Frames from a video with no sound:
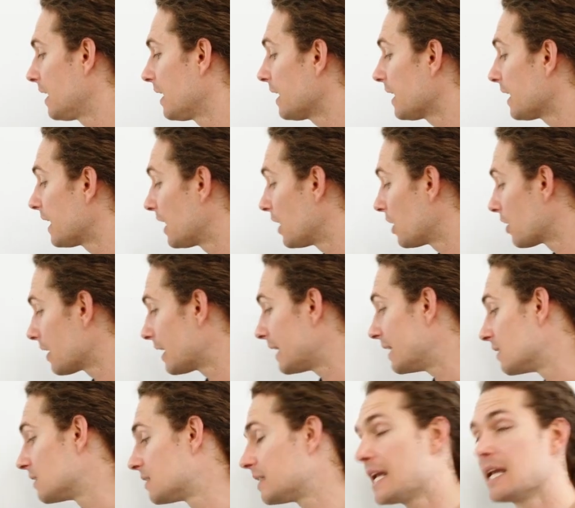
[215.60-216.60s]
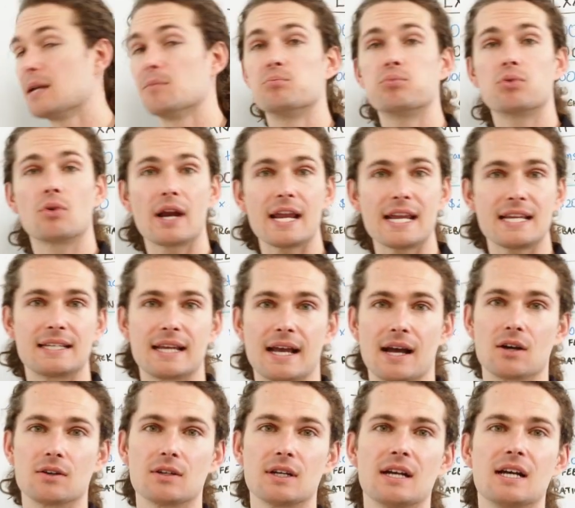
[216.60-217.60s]
Here is a
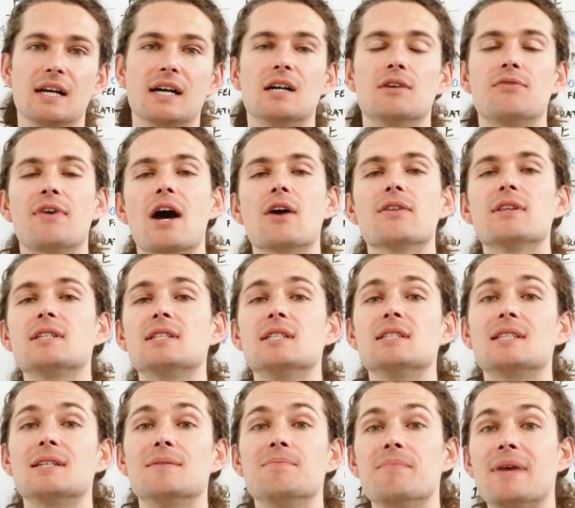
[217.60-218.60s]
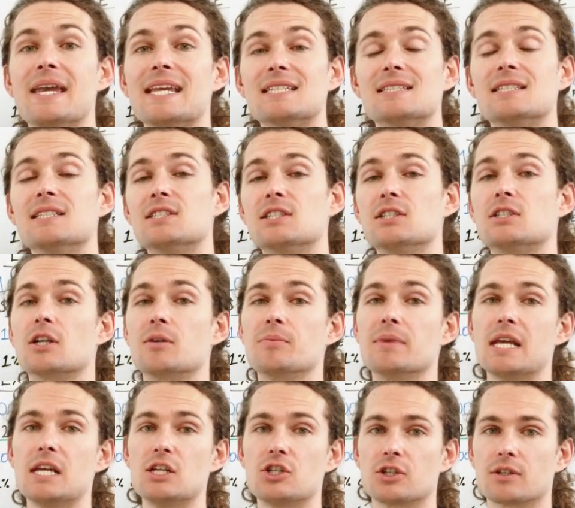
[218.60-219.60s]
breakdown of how the system makes this
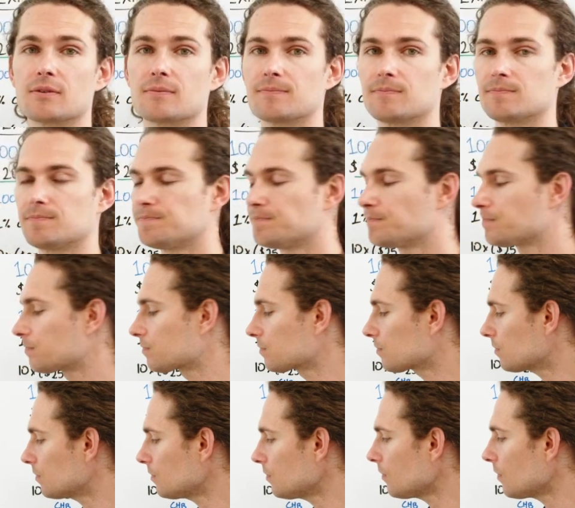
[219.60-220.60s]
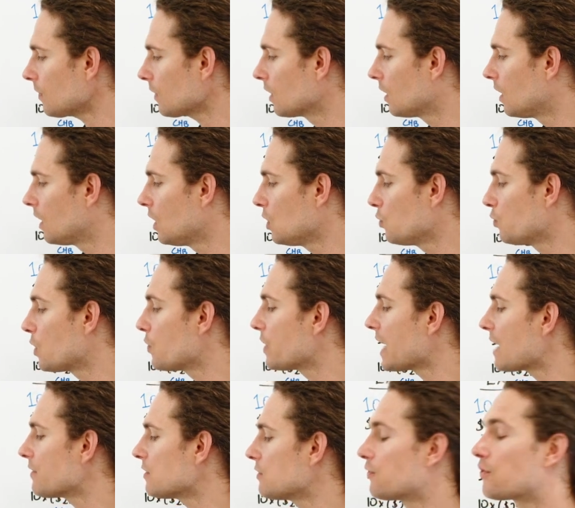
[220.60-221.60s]
determination. When we
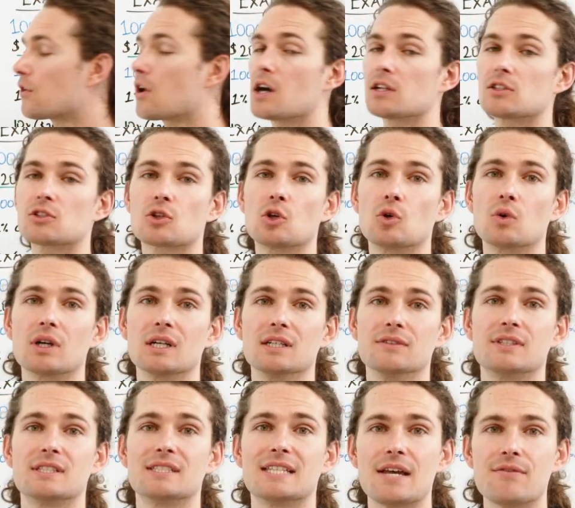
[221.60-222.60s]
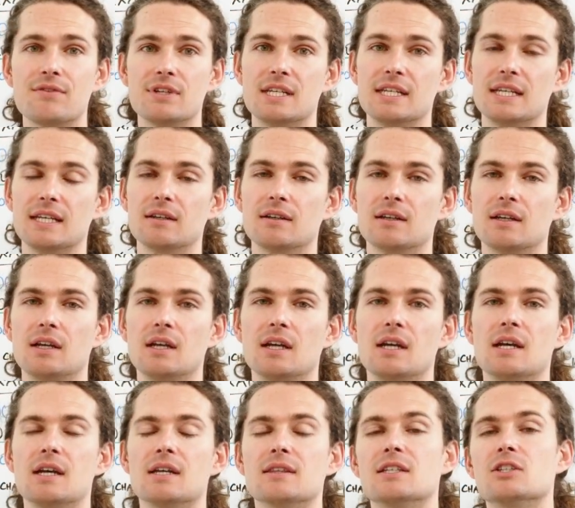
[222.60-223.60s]
have a fraud score of 70,
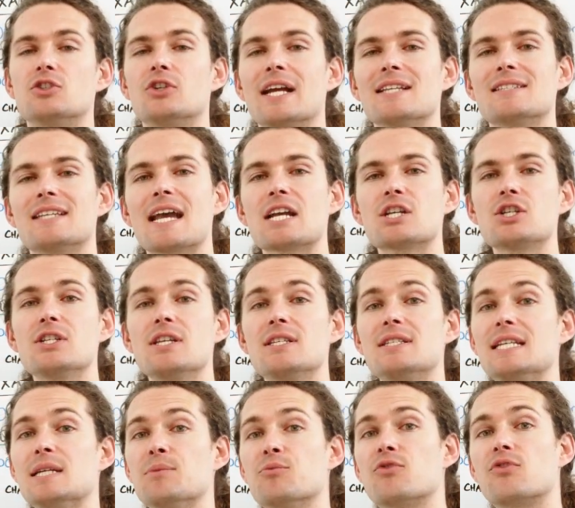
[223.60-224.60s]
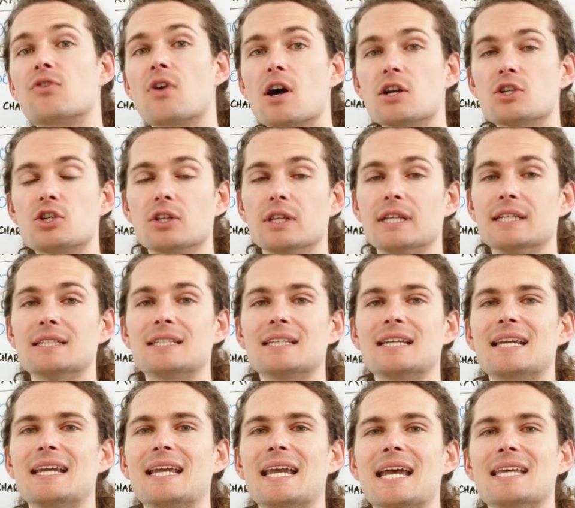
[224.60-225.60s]
the transaction is deemed fraudulent
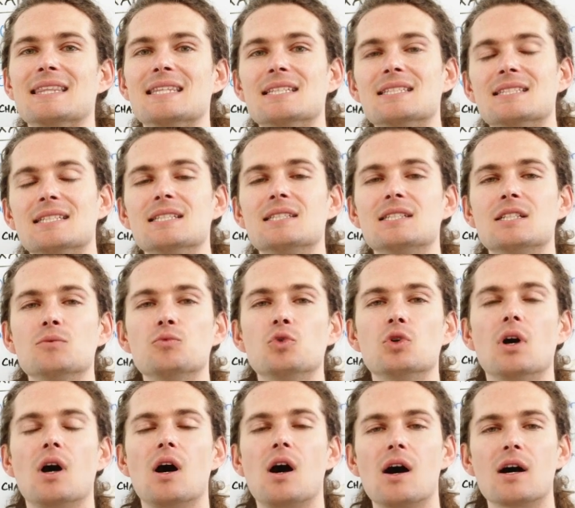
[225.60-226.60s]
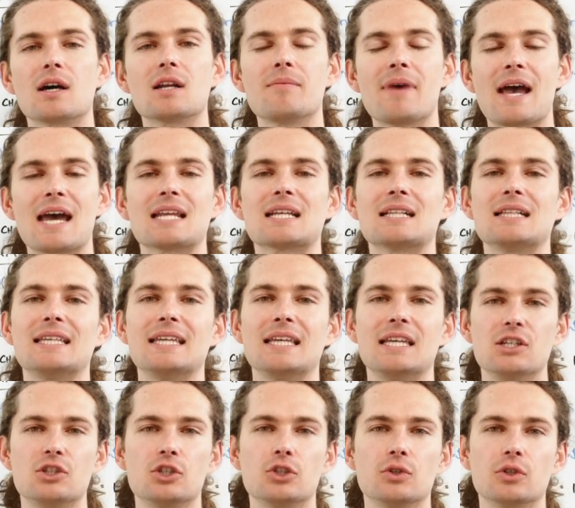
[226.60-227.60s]
and the system will automatically
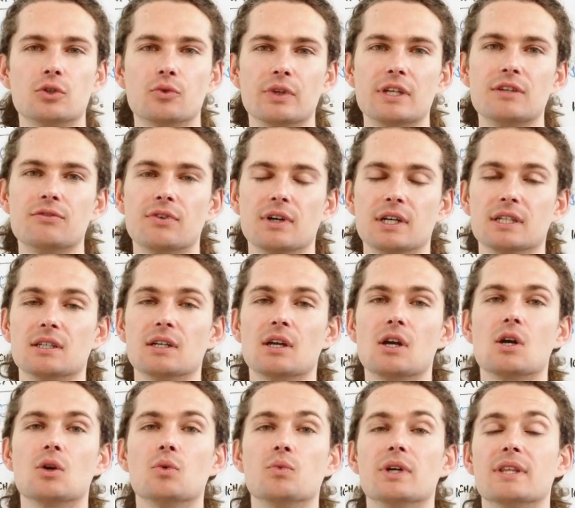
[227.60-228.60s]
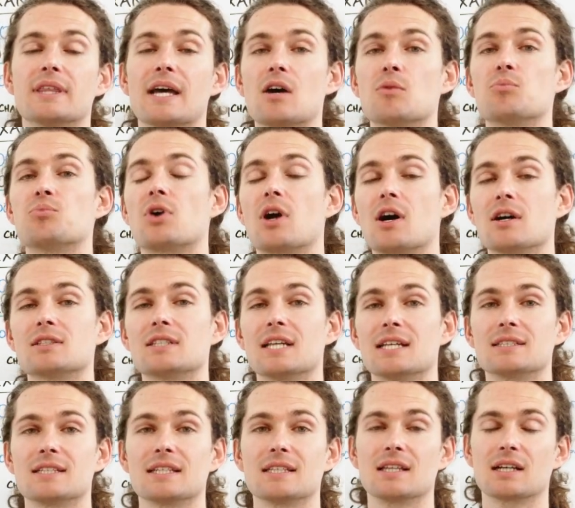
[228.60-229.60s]
issue a refund without
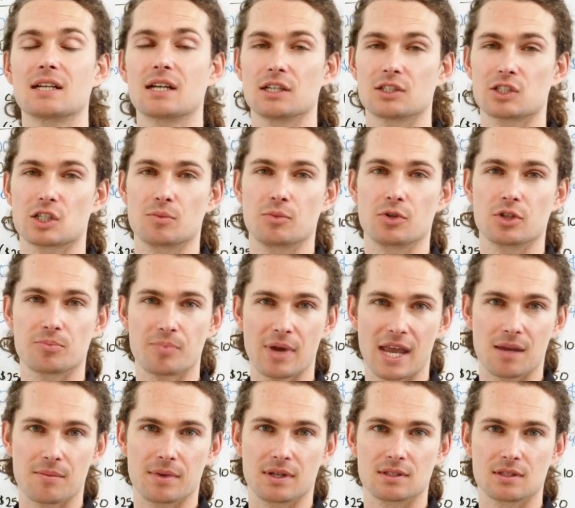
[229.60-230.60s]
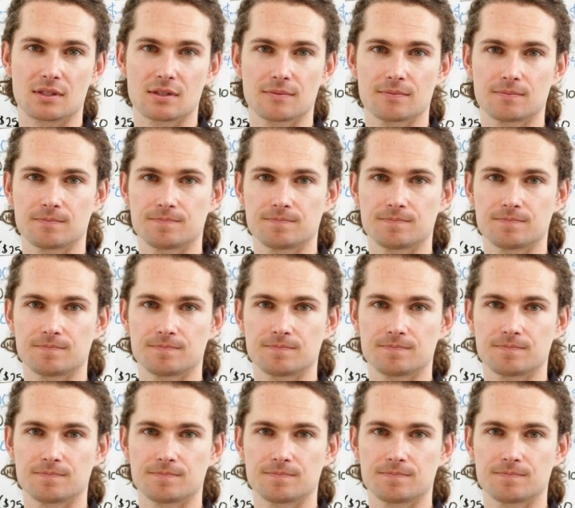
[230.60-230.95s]
processing the customer's payments.